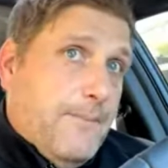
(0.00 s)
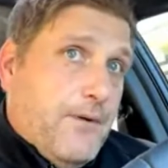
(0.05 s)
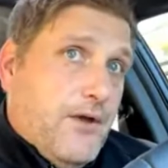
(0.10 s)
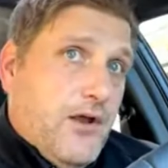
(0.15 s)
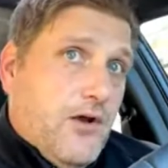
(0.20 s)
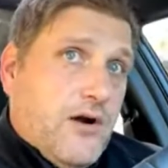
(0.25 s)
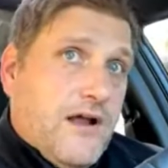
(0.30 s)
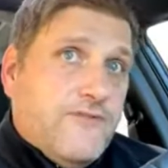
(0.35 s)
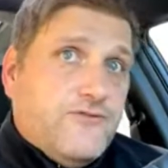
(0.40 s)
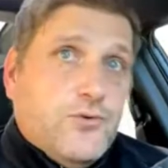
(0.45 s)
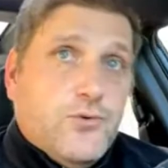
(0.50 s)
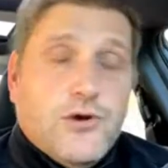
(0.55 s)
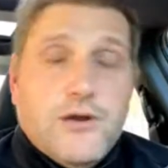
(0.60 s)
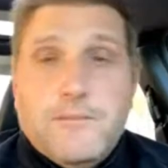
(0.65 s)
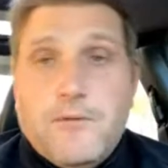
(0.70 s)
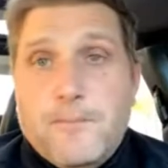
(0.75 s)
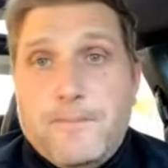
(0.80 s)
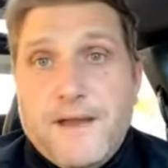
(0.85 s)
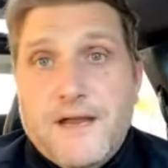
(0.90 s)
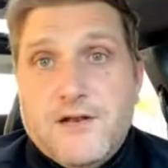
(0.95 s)
But you don't have to
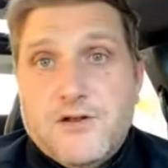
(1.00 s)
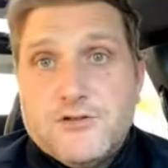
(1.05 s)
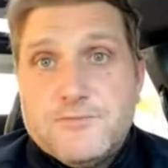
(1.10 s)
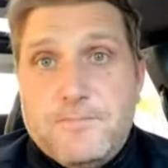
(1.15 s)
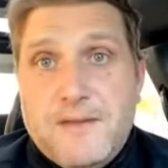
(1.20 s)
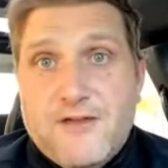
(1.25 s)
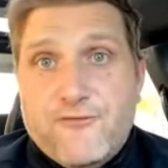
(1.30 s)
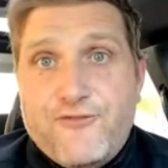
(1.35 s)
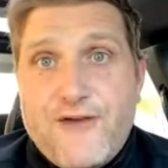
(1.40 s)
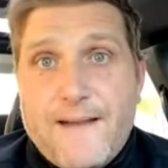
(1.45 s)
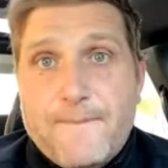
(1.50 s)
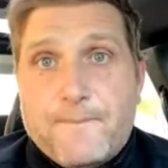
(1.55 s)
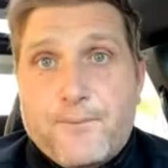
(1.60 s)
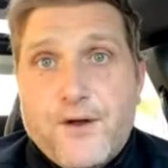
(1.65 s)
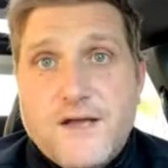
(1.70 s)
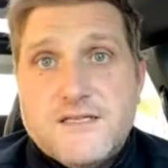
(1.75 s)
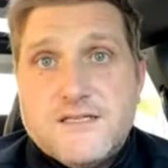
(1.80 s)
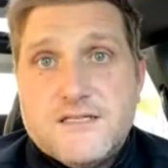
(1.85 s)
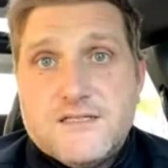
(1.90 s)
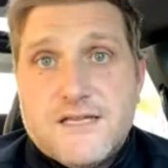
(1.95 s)
worry about paying those big fat
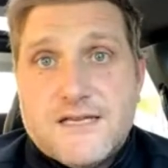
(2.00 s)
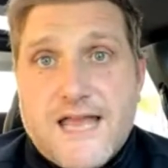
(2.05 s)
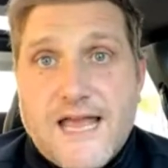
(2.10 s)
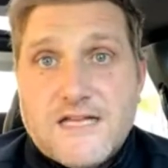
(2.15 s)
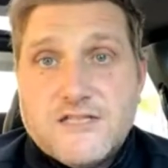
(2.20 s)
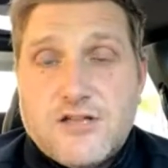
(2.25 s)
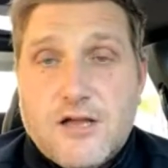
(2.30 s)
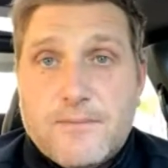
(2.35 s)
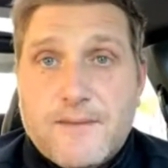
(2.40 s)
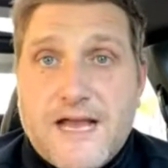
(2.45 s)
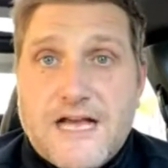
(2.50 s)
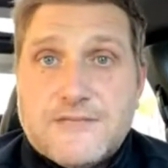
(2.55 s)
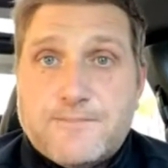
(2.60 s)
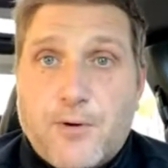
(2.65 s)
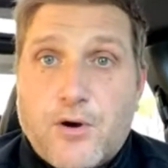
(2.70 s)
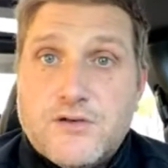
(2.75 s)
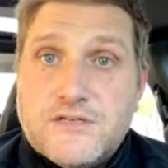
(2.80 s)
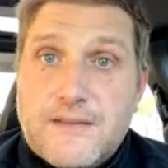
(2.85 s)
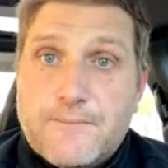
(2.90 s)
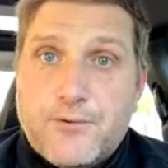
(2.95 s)
prices at K-Stop
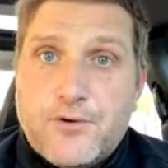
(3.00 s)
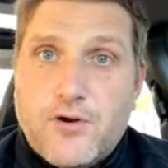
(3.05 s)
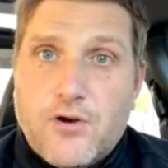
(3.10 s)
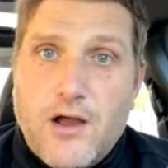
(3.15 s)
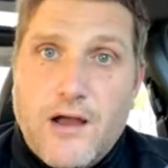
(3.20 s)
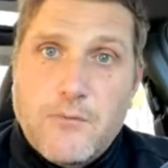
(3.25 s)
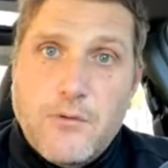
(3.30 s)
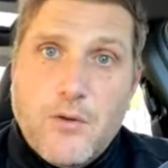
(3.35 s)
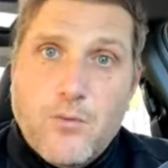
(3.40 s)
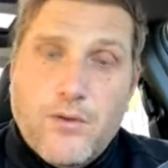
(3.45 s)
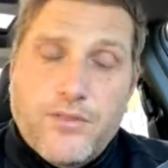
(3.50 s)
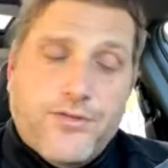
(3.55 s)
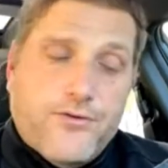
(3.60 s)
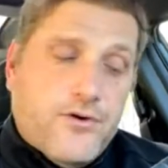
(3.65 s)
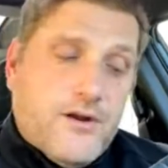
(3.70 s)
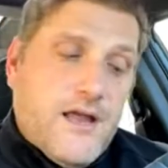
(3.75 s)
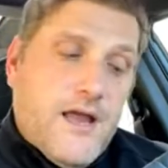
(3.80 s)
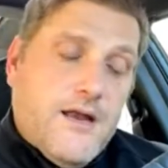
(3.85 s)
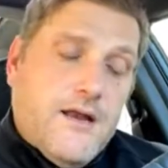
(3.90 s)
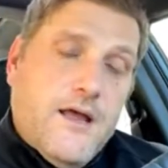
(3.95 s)
Gas Bar and Depanneur, Highway
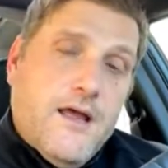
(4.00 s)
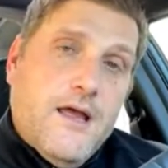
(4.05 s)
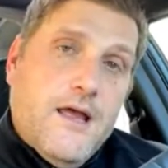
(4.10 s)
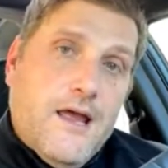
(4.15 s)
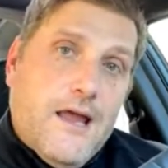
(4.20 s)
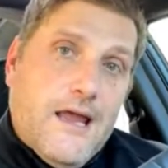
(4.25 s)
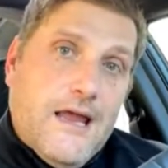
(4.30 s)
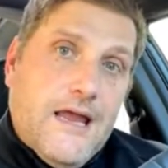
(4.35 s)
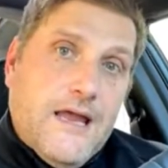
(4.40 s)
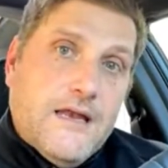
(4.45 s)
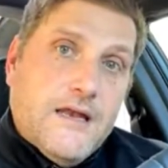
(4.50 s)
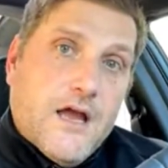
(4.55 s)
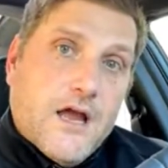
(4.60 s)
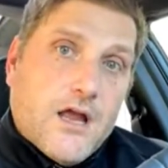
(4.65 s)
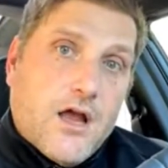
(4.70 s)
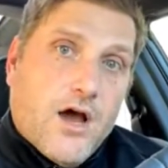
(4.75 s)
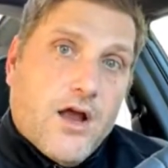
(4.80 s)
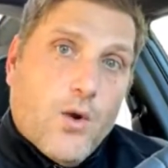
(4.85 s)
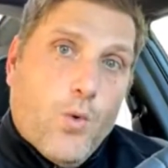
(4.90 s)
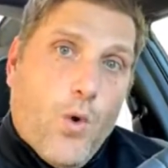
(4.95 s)
138 in
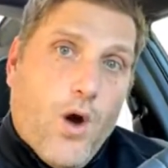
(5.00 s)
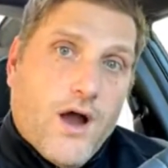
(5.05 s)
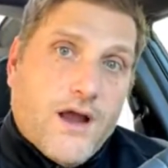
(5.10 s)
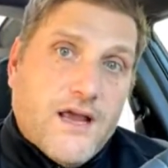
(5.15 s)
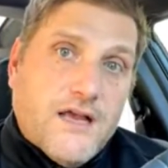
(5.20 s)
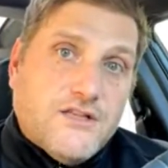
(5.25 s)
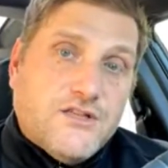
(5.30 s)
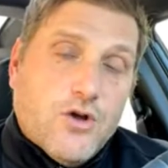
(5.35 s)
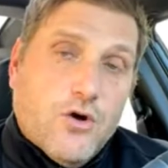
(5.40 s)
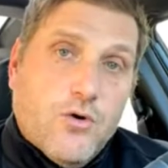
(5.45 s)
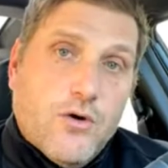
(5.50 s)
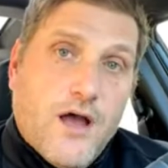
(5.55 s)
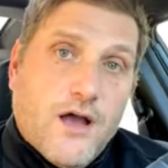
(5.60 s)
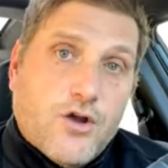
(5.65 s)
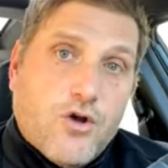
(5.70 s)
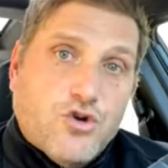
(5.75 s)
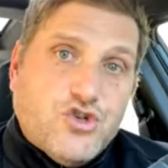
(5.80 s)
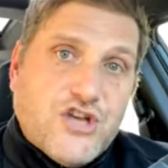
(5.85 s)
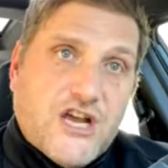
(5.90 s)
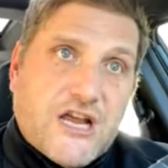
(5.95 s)
Ganawagi.
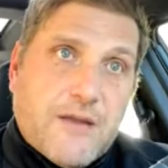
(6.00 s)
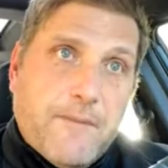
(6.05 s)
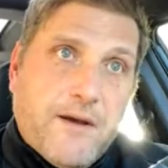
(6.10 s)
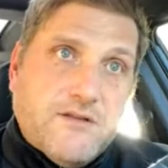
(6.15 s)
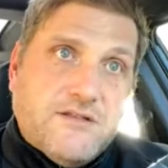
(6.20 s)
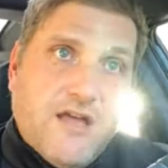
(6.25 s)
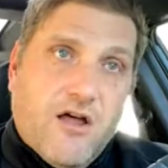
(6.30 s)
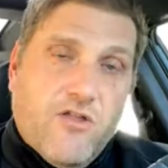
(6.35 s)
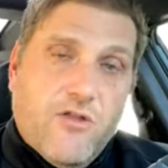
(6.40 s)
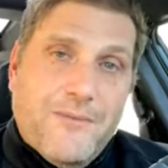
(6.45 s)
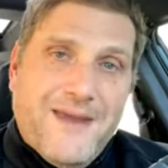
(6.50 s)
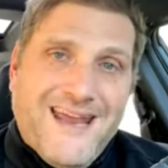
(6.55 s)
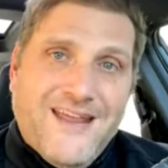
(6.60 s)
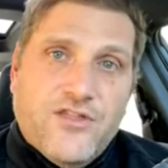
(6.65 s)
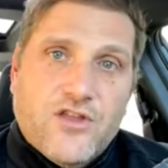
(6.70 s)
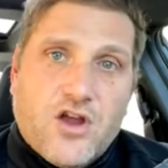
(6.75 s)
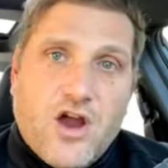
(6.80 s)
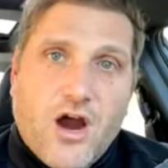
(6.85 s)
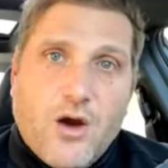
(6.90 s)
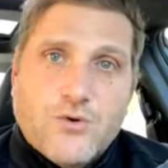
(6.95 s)
So go check them out. Tell them
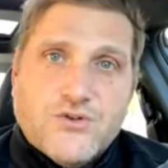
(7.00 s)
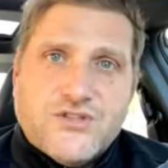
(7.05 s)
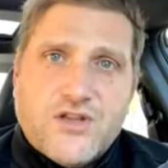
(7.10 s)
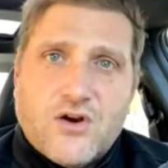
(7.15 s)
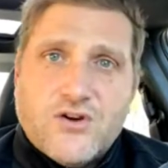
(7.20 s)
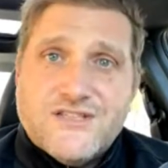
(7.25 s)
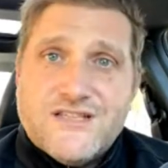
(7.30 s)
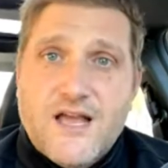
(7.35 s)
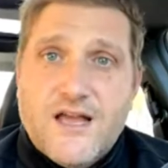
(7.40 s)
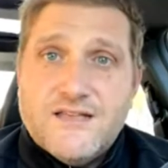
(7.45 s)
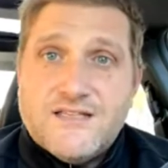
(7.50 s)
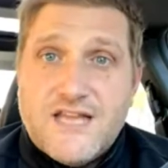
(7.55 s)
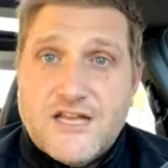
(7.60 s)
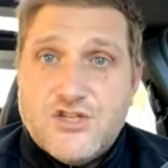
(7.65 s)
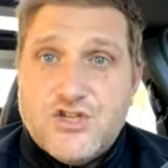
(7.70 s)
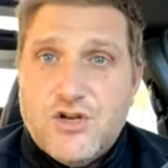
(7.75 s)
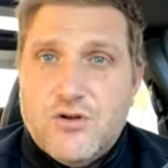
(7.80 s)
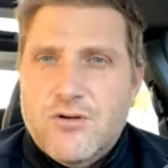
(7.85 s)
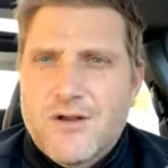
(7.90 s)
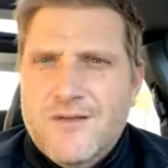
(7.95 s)
In the Car with Star
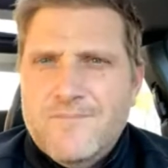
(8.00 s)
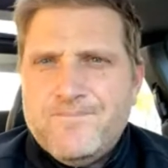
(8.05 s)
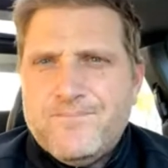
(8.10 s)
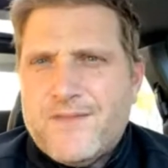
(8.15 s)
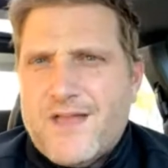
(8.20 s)
sent you.